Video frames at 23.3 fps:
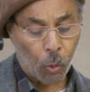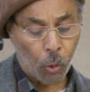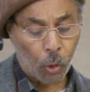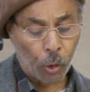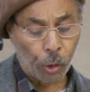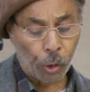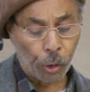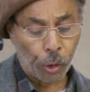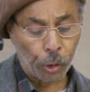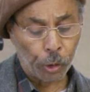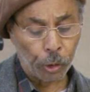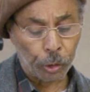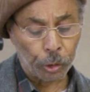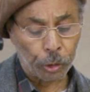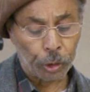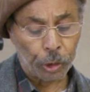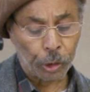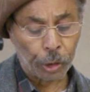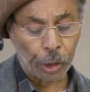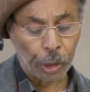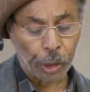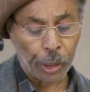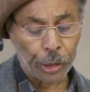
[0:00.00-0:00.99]

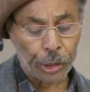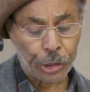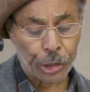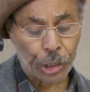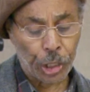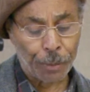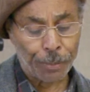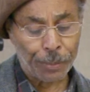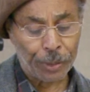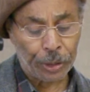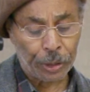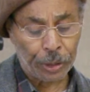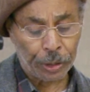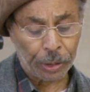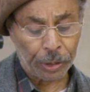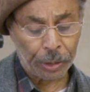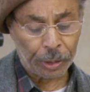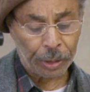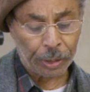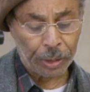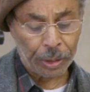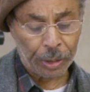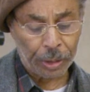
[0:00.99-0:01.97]
World
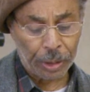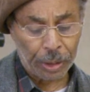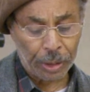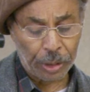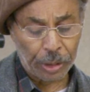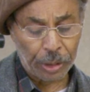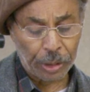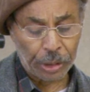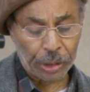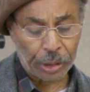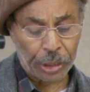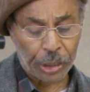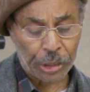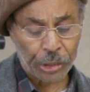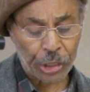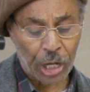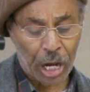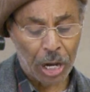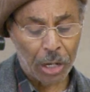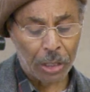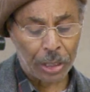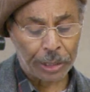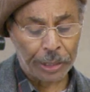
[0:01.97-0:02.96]
hegemony
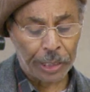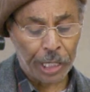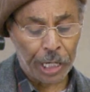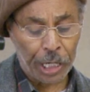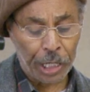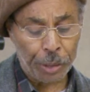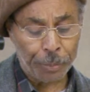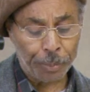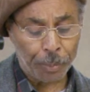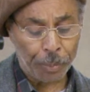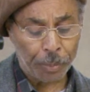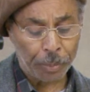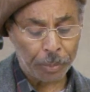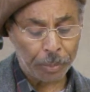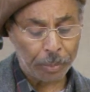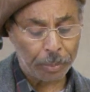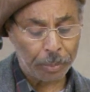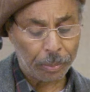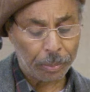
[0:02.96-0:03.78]
is our game.